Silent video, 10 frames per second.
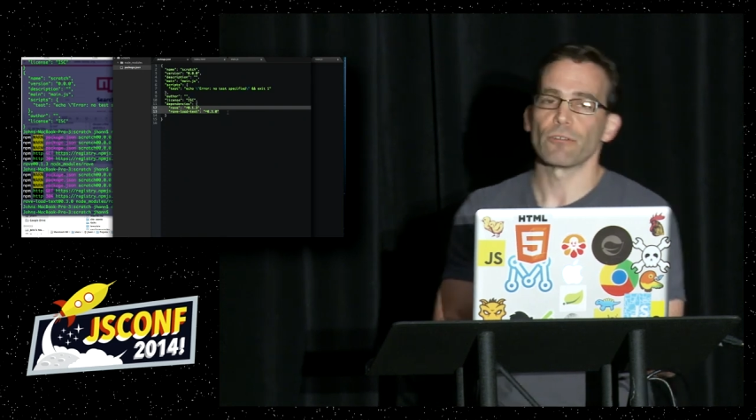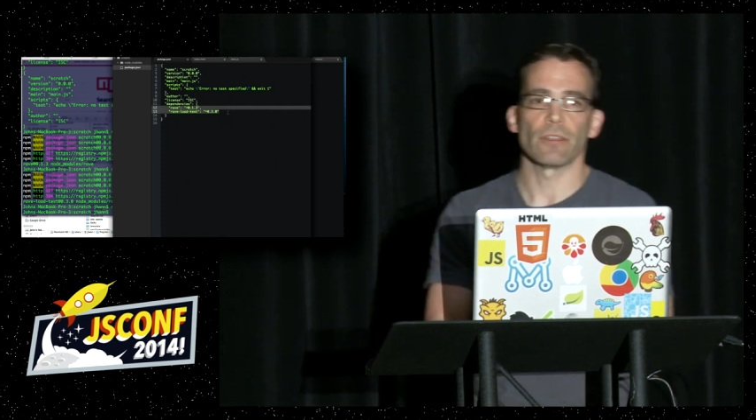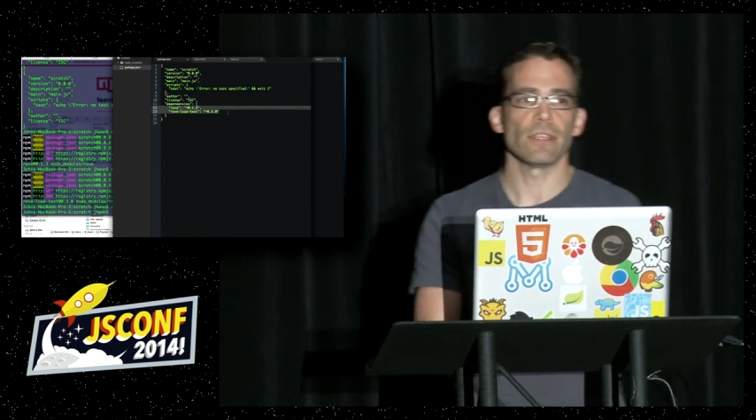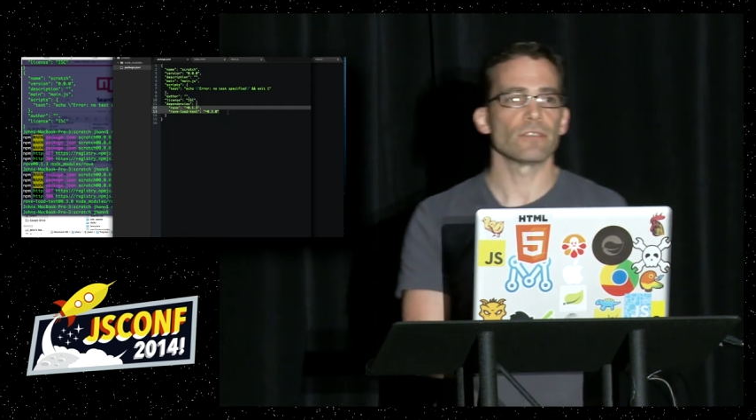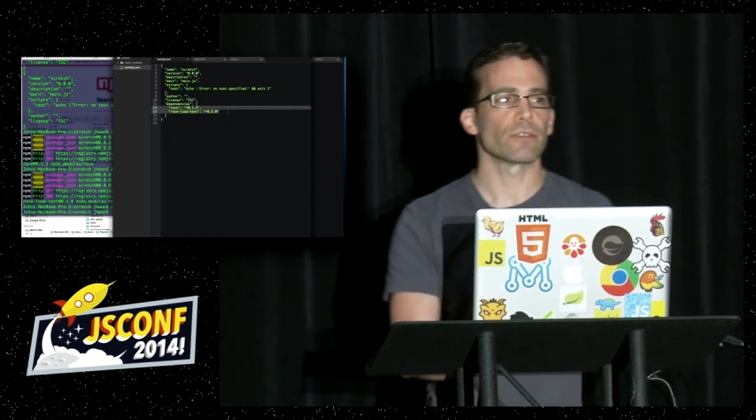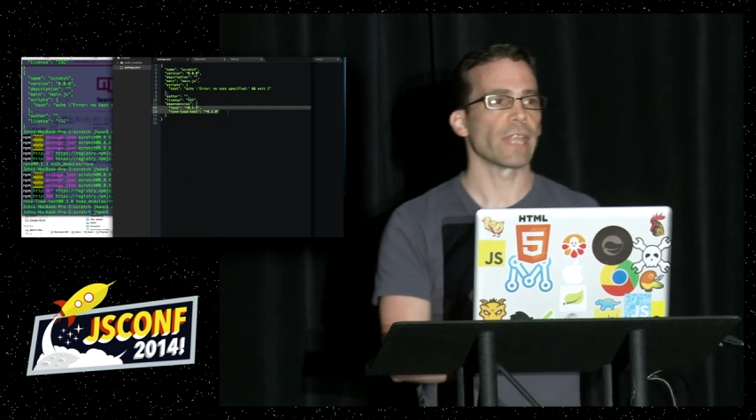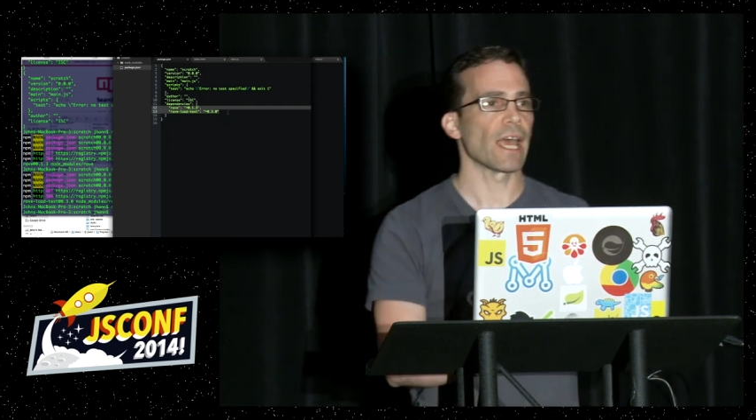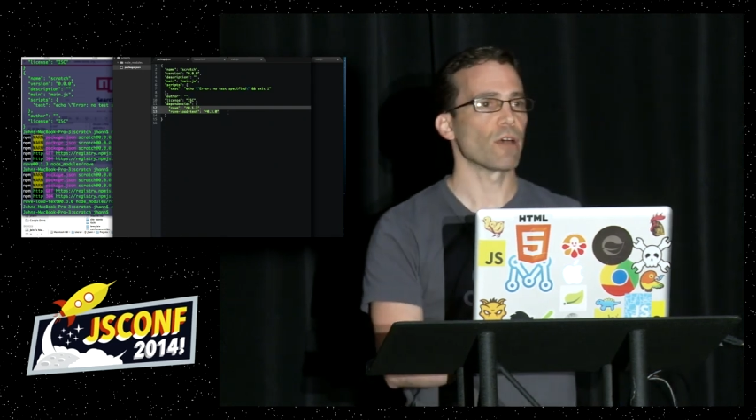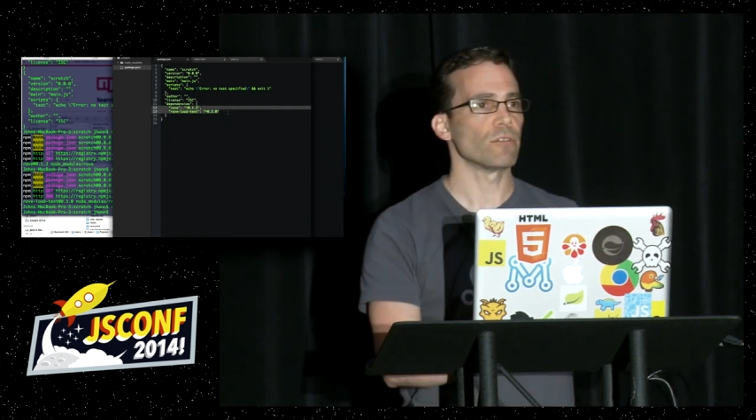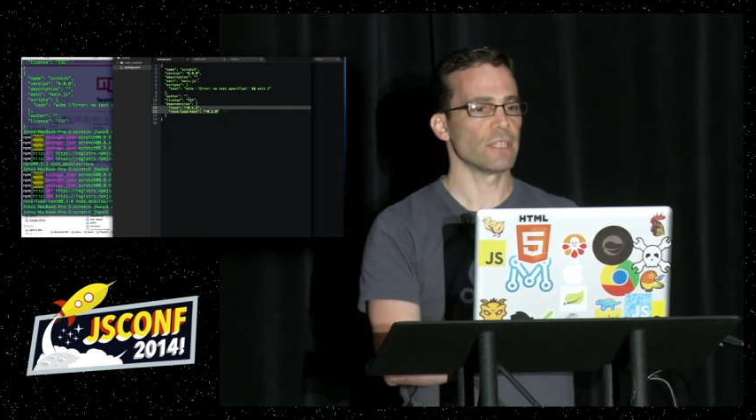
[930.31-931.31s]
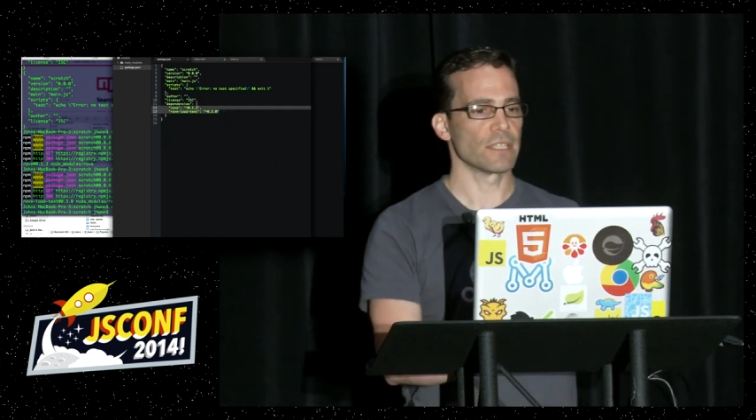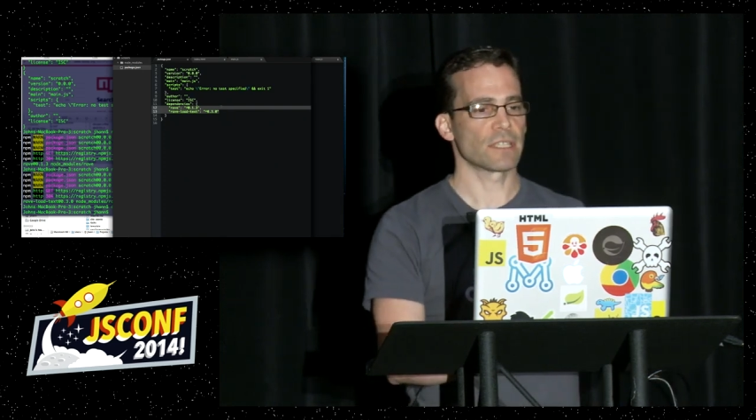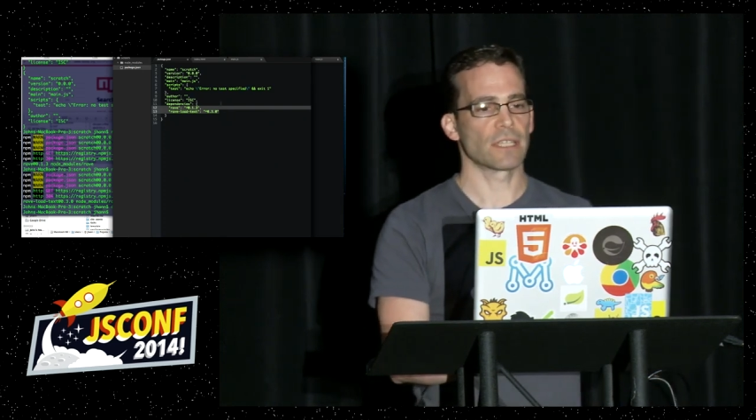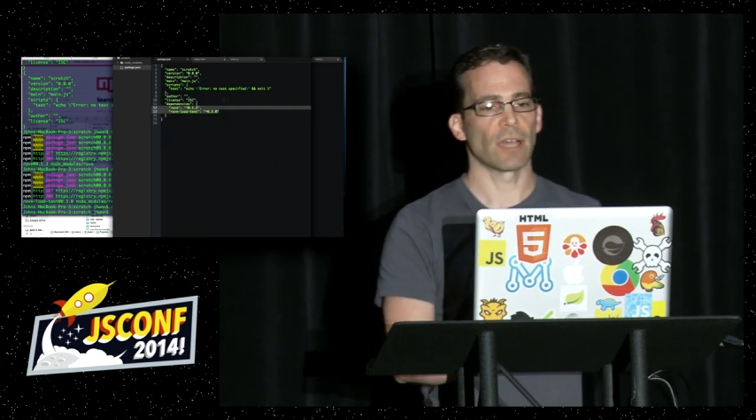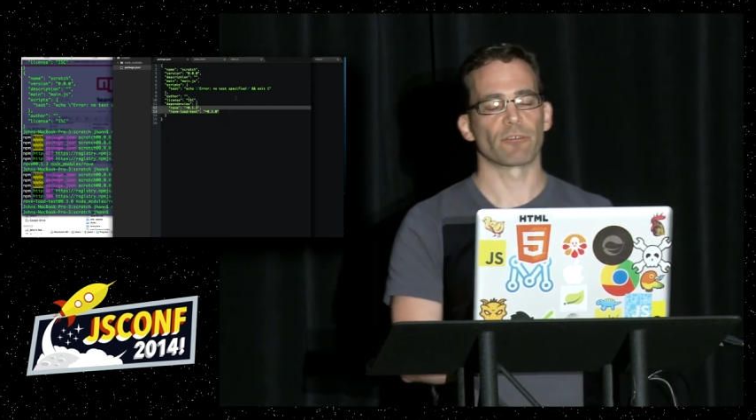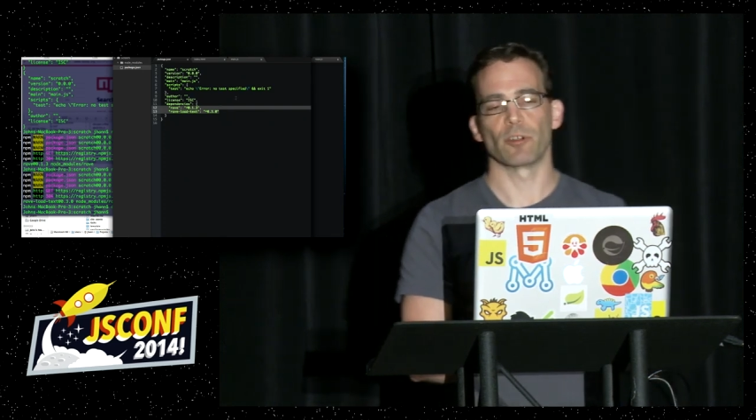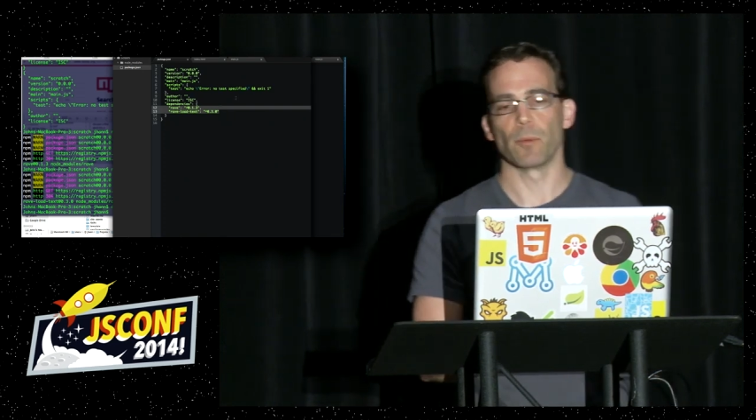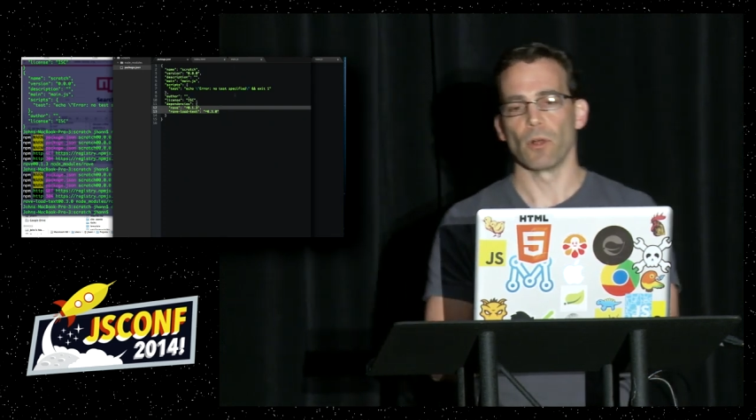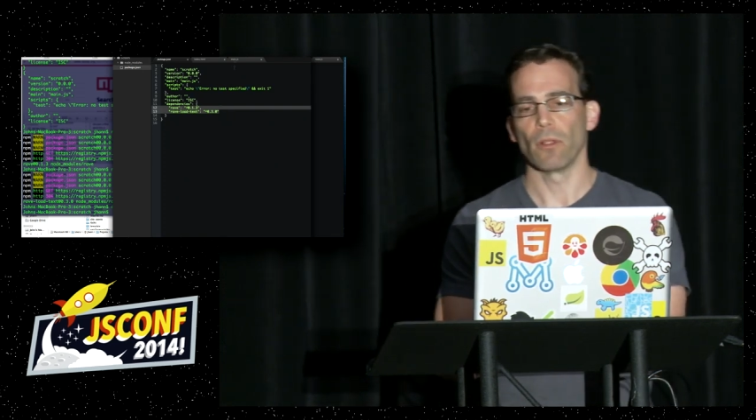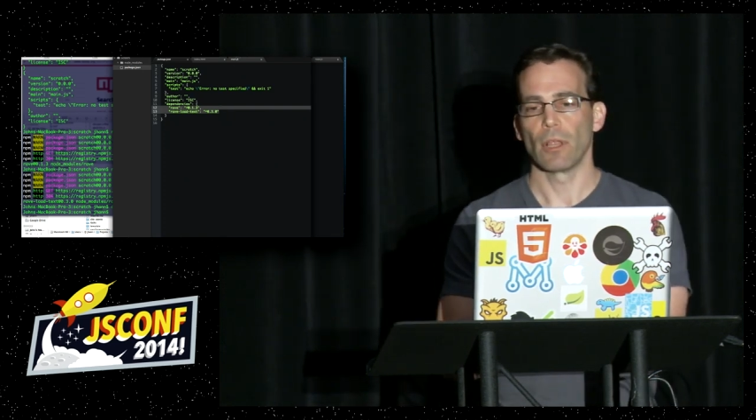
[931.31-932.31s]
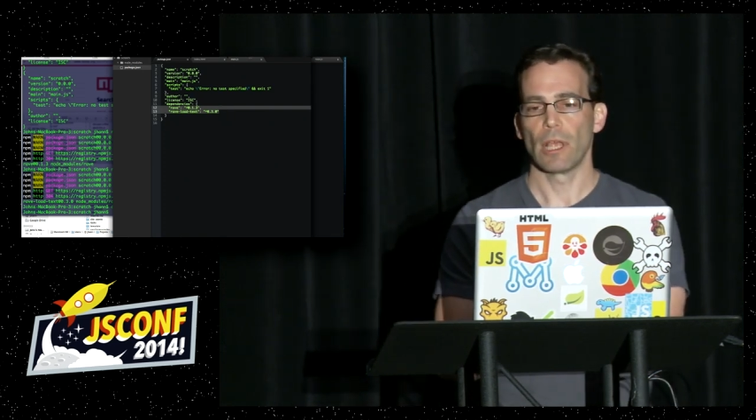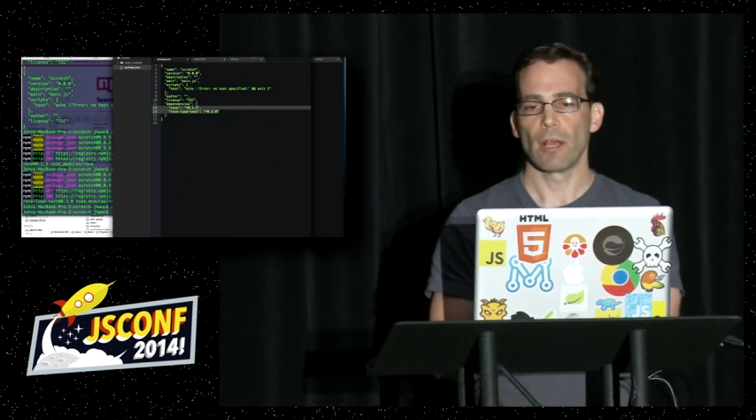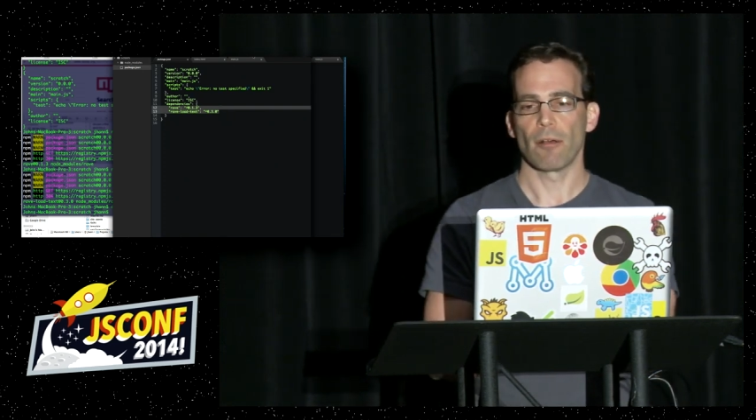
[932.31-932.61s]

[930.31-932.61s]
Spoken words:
these are now discoverable